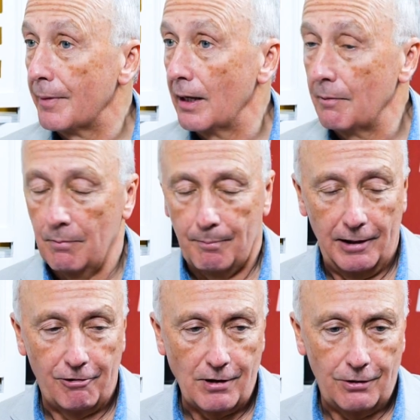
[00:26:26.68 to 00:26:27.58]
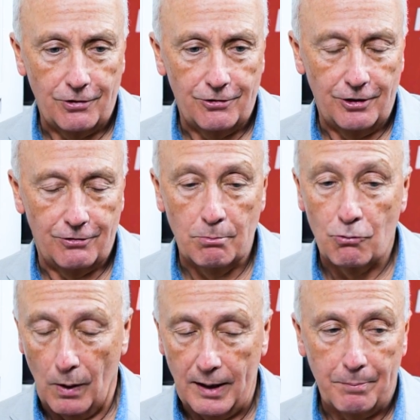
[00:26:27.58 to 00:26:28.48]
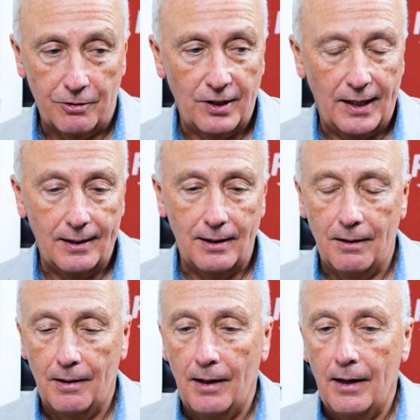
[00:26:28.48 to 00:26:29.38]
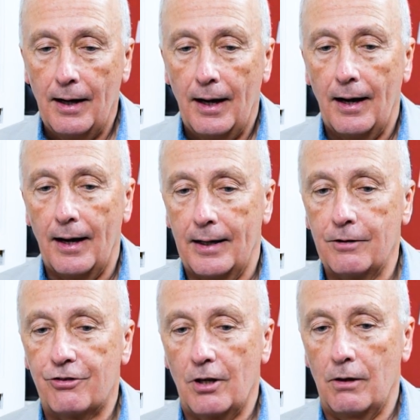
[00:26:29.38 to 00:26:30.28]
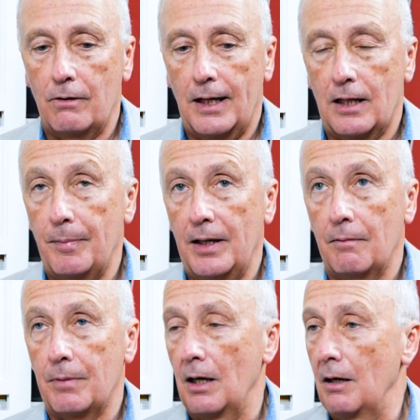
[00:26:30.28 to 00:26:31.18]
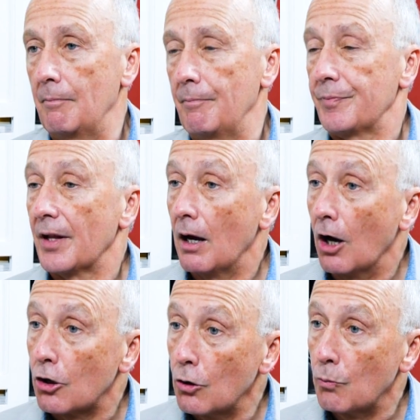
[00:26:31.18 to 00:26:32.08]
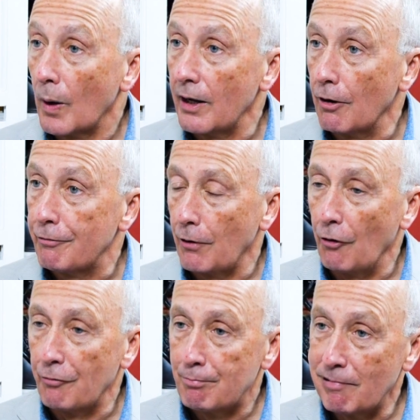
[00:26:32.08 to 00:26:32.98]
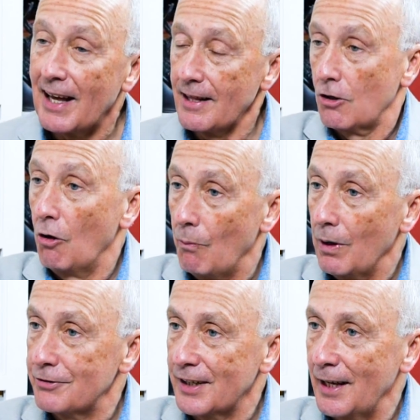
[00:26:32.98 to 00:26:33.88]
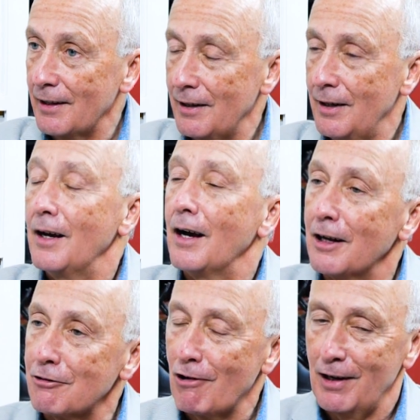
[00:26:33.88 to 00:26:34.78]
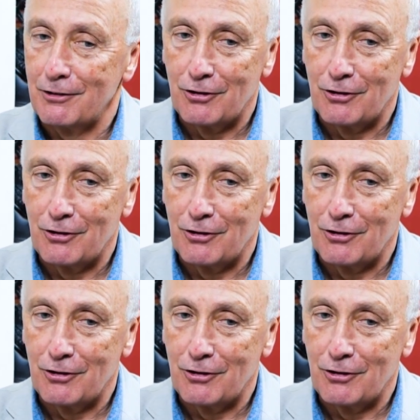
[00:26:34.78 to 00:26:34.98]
their military justice systems, one in particular. And so it'll be a good way of bringing the Commonwealth together and trying